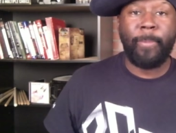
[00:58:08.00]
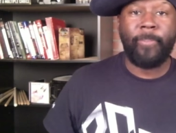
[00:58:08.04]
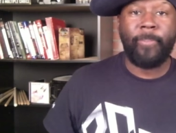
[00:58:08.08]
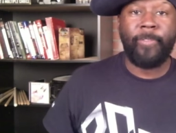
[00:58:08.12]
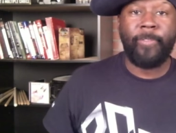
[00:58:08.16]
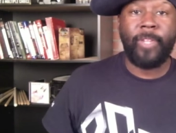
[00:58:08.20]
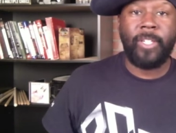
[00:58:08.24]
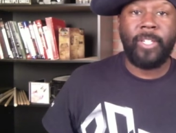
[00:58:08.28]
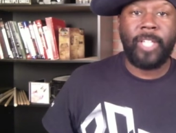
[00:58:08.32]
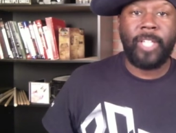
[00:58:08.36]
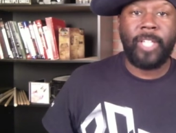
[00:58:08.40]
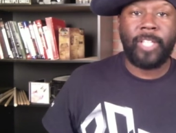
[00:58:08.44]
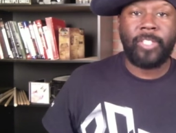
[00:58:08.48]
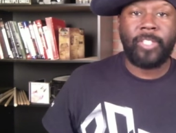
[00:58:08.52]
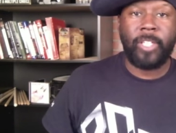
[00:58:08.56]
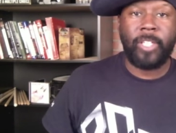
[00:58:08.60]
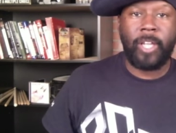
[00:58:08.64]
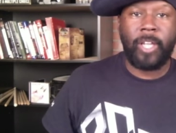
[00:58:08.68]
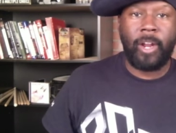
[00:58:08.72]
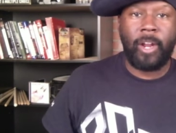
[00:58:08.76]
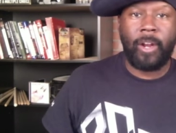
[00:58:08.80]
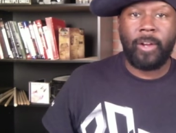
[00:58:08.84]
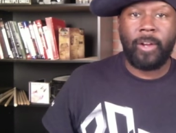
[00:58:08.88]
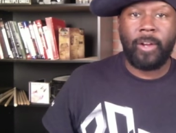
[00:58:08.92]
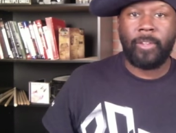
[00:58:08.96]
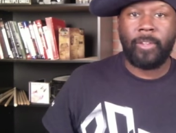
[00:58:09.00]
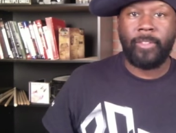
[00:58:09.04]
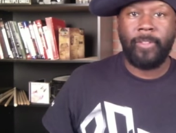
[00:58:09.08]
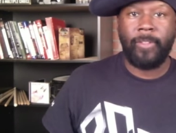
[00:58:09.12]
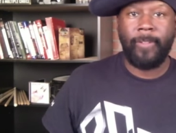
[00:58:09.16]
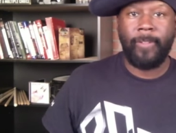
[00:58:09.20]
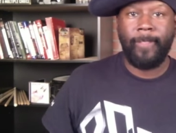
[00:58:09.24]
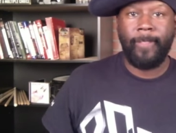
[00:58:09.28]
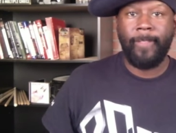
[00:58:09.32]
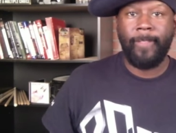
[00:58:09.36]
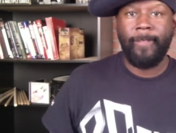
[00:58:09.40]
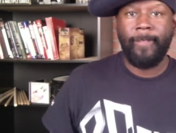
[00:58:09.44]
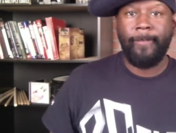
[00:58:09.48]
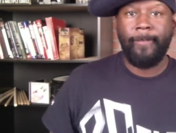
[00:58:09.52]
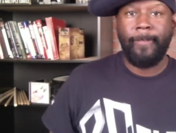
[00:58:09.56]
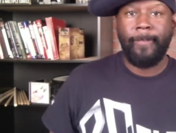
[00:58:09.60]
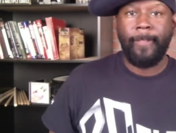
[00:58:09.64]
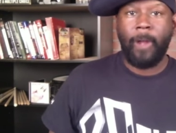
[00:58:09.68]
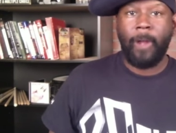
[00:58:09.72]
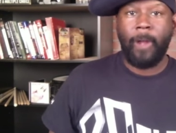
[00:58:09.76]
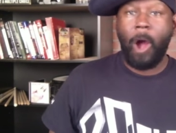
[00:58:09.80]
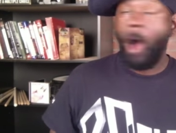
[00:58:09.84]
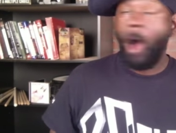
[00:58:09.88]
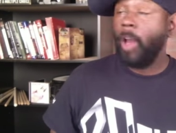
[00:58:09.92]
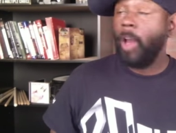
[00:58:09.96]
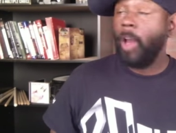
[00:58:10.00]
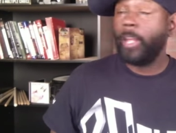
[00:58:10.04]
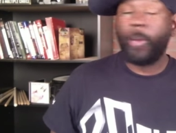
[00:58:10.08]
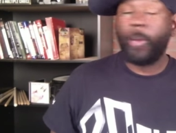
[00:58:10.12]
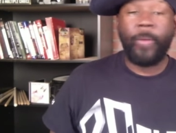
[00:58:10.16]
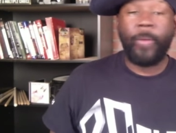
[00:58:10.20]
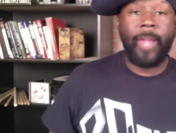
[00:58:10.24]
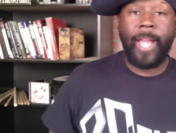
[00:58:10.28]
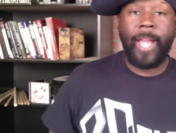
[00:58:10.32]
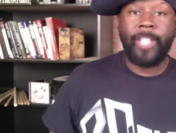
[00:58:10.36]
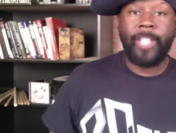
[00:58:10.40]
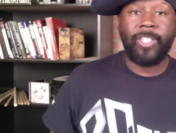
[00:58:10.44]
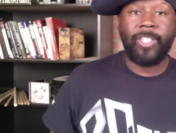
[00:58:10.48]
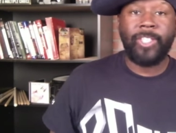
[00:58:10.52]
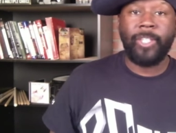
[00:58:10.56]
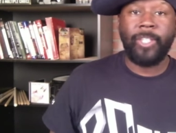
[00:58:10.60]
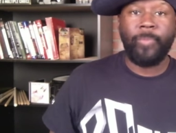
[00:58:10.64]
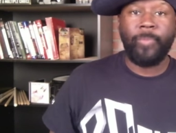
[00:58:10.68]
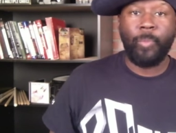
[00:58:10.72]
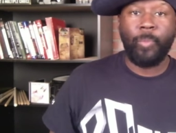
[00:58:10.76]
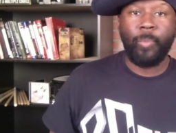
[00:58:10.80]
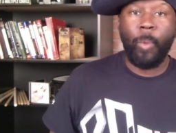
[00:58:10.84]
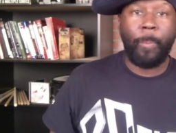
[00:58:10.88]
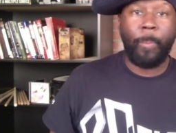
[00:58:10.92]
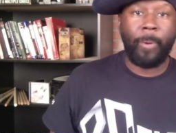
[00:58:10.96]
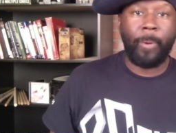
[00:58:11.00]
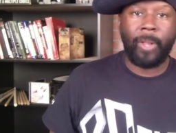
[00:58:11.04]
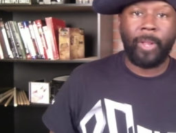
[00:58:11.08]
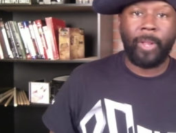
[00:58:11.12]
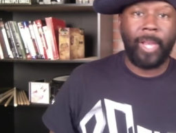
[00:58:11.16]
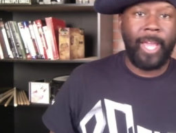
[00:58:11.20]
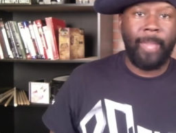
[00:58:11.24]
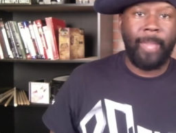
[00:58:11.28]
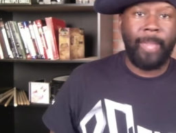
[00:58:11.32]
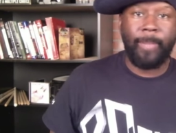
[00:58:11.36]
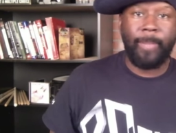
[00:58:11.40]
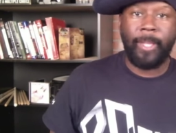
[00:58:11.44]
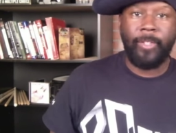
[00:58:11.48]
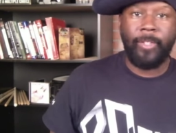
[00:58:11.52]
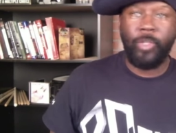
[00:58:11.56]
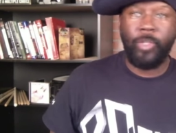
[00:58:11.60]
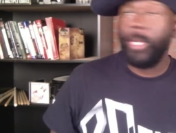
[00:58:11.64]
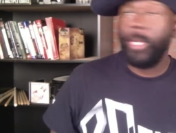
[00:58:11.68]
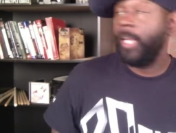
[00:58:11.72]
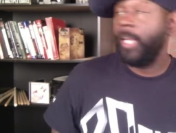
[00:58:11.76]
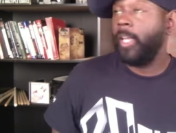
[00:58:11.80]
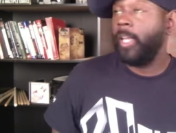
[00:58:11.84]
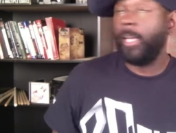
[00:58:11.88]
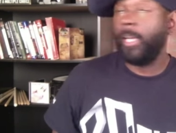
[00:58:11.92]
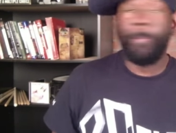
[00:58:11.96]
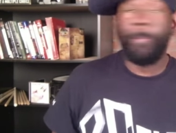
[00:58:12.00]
the dust of the earth. Mm, yeah. All of creation will proclaim it. You can look at